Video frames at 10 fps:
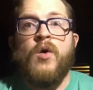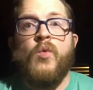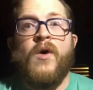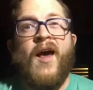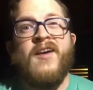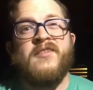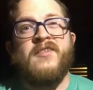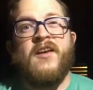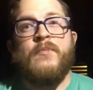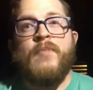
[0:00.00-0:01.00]
When I
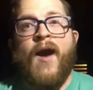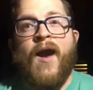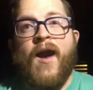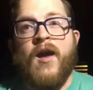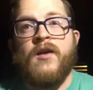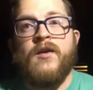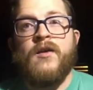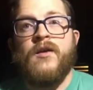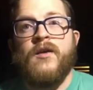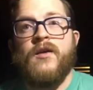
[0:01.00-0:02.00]
seat a pad,
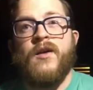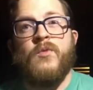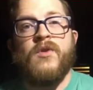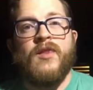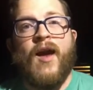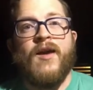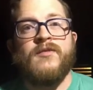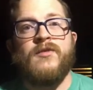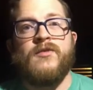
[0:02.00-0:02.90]
it will last